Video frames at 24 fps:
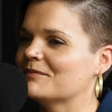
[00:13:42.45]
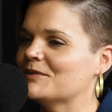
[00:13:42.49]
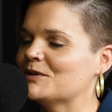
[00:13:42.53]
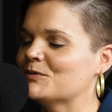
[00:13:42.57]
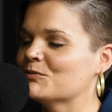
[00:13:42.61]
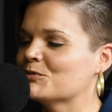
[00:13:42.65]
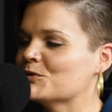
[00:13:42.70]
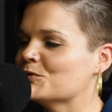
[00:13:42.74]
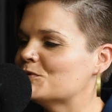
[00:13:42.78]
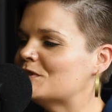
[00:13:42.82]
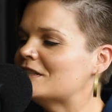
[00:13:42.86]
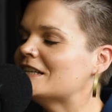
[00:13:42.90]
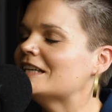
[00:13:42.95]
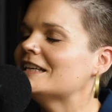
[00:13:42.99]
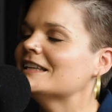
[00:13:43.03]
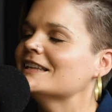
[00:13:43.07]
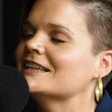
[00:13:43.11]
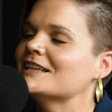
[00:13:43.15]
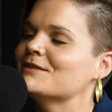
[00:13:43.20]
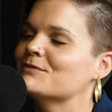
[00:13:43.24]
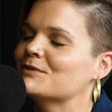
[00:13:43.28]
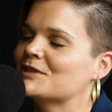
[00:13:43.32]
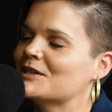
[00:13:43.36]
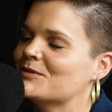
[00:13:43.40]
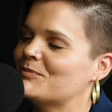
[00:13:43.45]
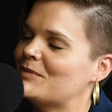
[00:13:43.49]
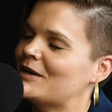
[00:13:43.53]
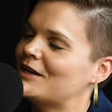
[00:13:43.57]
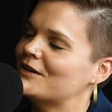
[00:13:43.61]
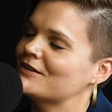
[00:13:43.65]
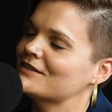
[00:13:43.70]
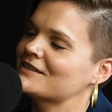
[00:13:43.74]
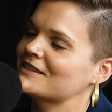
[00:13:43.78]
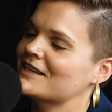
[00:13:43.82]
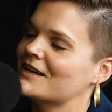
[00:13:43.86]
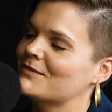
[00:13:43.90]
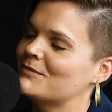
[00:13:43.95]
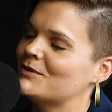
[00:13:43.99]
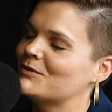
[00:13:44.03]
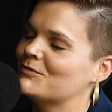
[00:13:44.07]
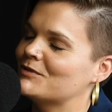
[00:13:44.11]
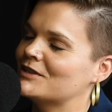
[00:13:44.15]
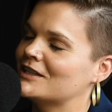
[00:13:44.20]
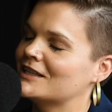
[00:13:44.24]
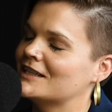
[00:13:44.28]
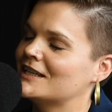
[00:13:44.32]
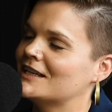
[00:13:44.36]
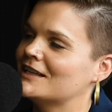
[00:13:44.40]
routinely when the parents come in
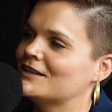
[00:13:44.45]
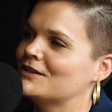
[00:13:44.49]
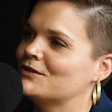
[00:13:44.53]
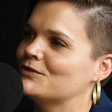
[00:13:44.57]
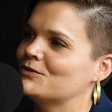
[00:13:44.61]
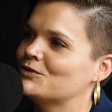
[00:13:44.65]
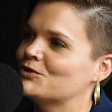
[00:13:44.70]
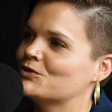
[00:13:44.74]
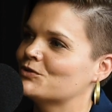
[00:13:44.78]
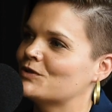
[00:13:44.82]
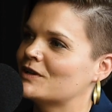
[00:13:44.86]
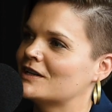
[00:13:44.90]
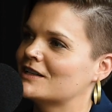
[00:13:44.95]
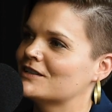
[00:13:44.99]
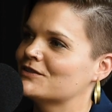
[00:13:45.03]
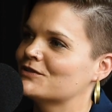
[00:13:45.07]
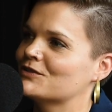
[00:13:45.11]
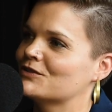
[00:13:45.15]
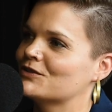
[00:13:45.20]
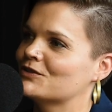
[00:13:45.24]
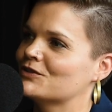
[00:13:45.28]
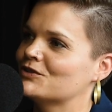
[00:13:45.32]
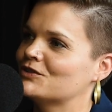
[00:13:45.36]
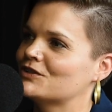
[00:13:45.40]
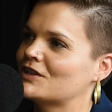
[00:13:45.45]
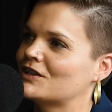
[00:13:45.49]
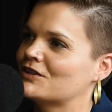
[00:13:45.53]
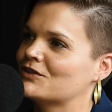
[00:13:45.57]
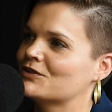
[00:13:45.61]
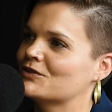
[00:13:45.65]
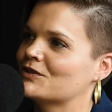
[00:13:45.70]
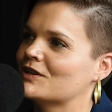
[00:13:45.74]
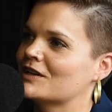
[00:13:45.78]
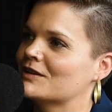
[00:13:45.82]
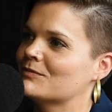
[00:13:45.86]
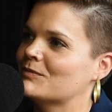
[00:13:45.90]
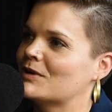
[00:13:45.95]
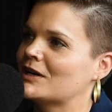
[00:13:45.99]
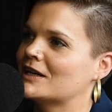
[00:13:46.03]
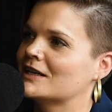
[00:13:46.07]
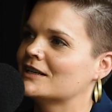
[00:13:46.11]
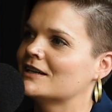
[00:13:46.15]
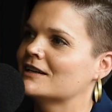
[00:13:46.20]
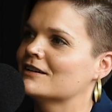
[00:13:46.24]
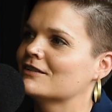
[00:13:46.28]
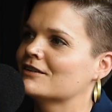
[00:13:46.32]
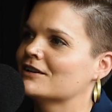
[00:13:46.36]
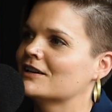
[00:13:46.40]
with a kid who's trans or gender
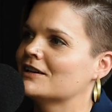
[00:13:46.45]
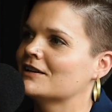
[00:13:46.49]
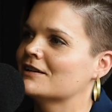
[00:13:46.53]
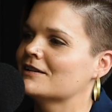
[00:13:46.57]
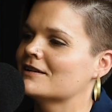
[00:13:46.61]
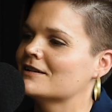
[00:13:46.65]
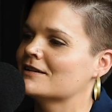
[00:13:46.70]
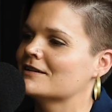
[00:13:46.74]
non-binary,